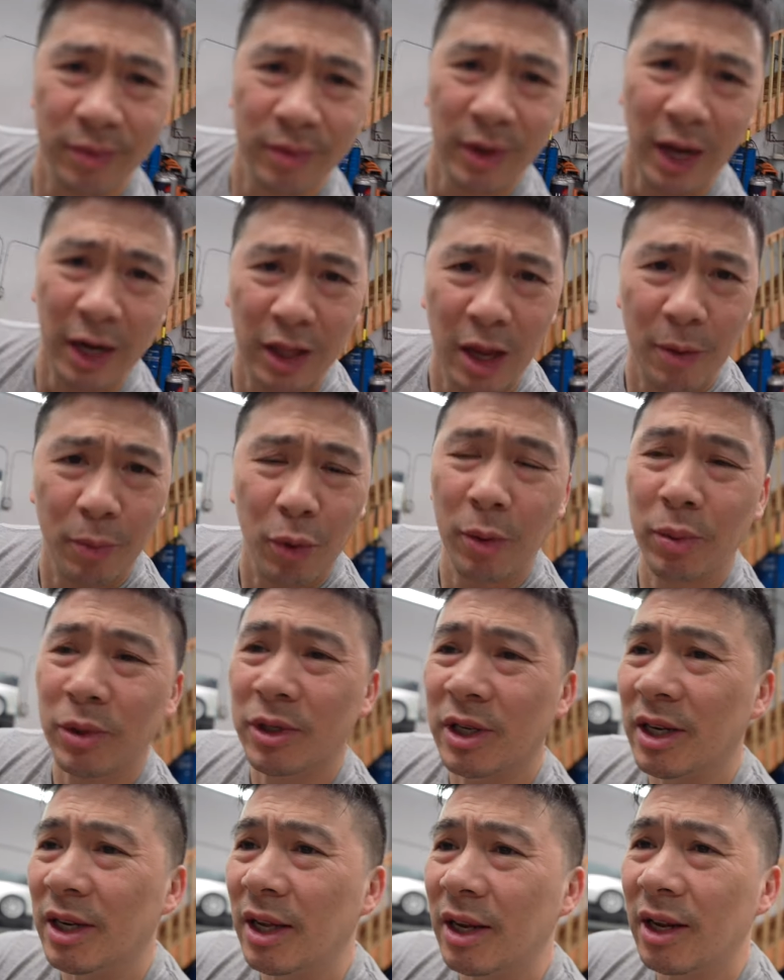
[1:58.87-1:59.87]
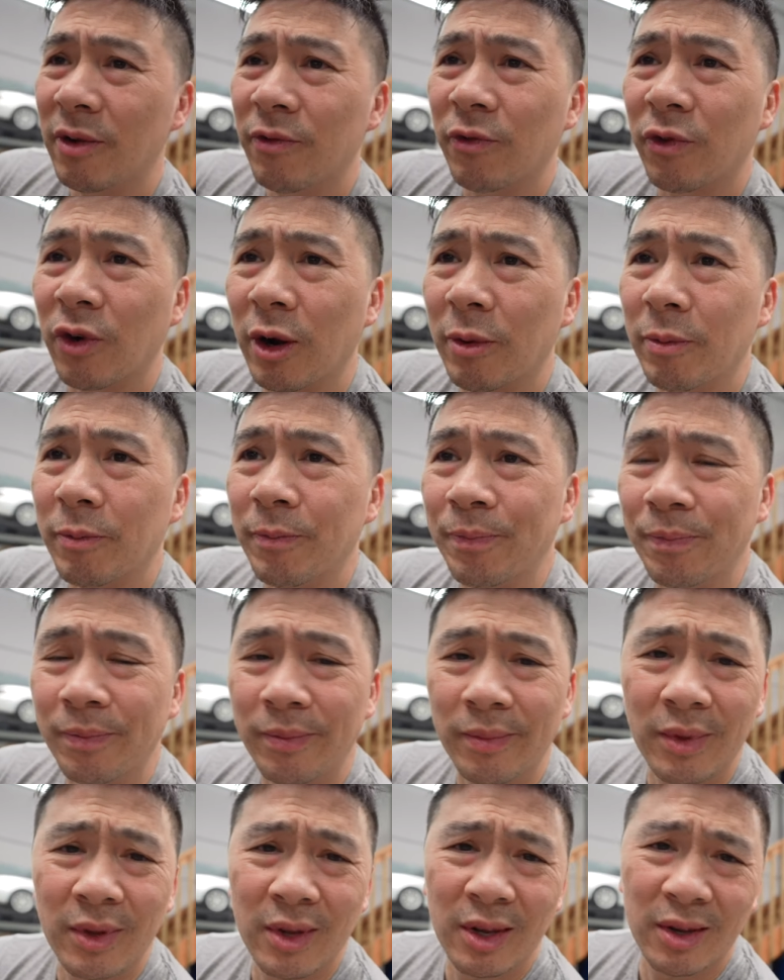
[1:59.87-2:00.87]
like they purposely did it from
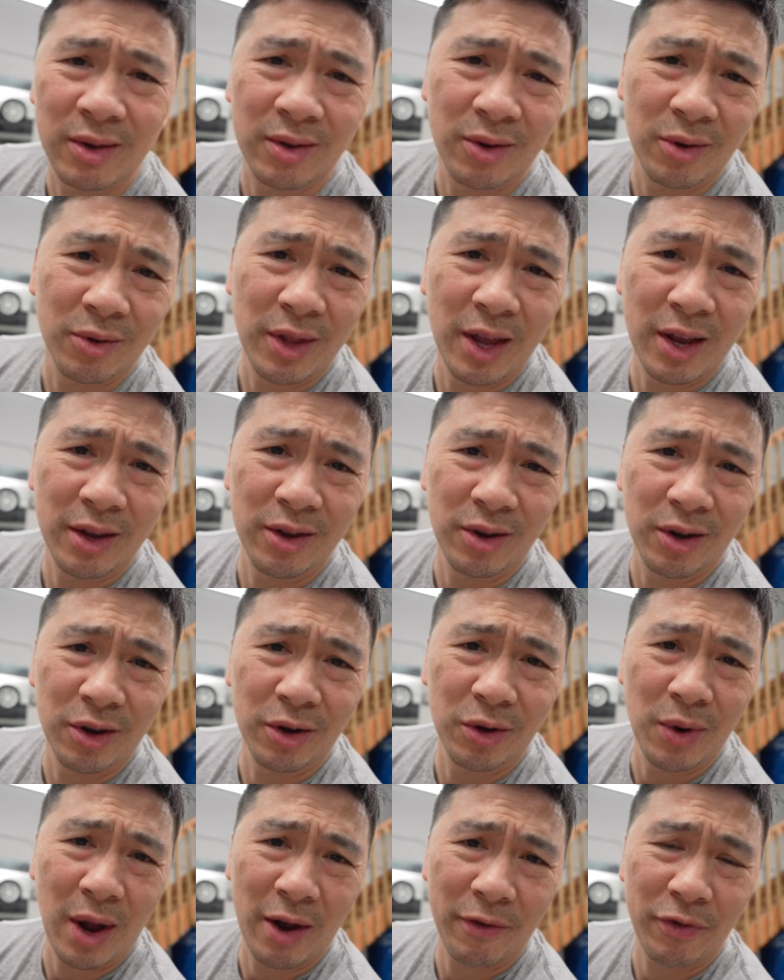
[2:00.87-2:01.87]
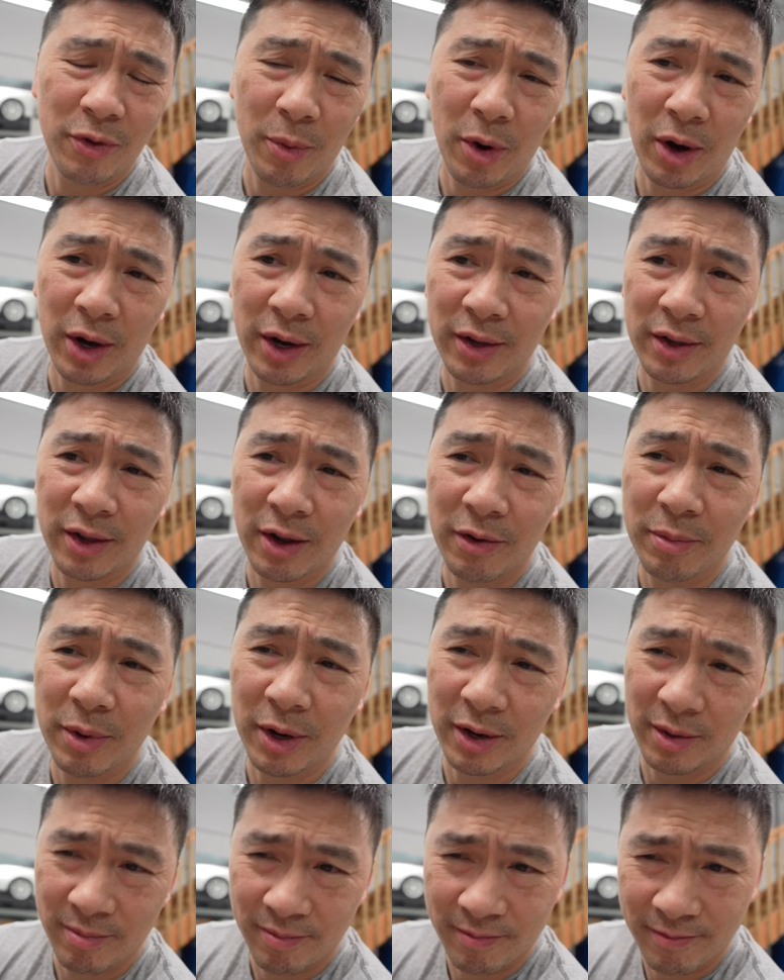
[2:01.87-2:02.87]
just so that you can do aftermarket stuff,
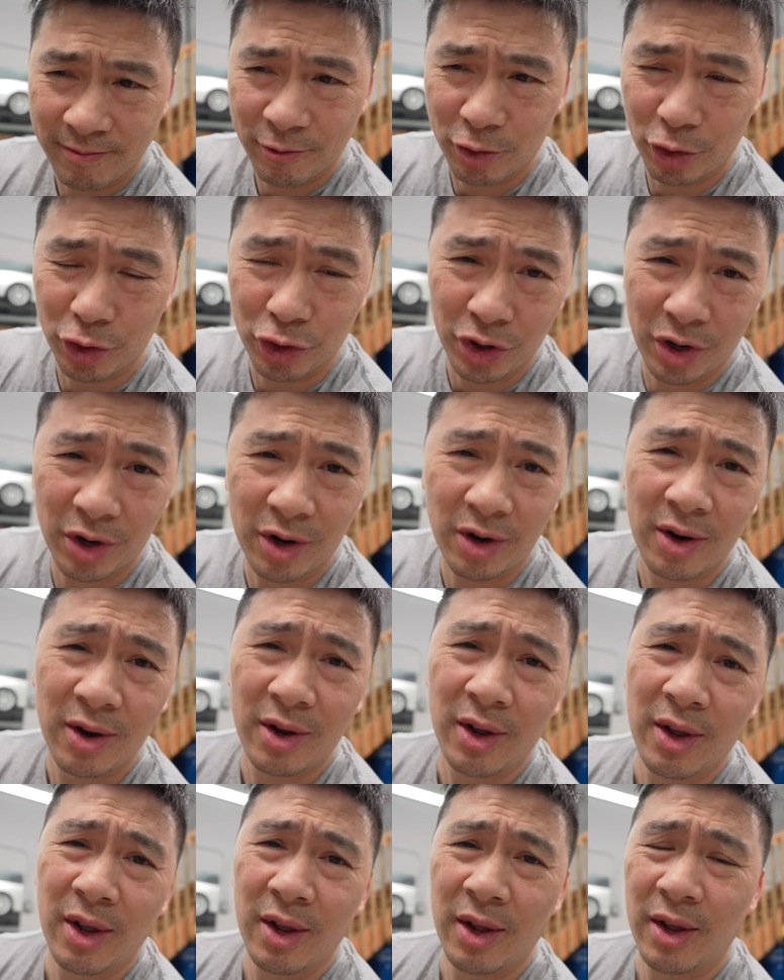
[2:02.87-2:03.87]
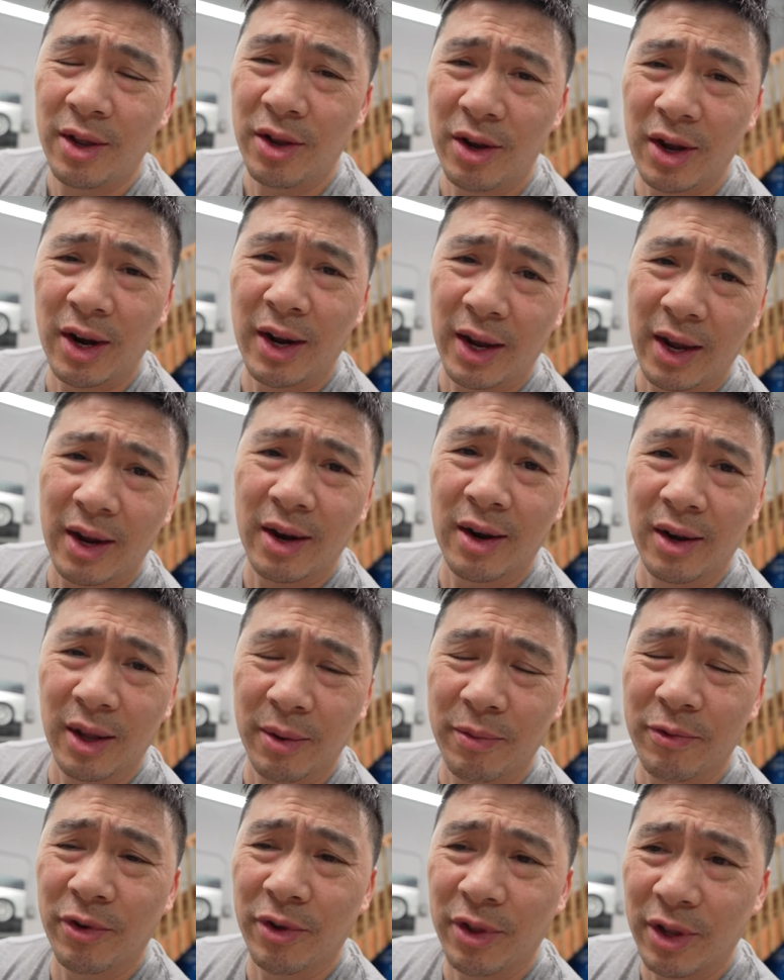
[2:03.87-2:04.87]
but for sure, you gotta get a lip for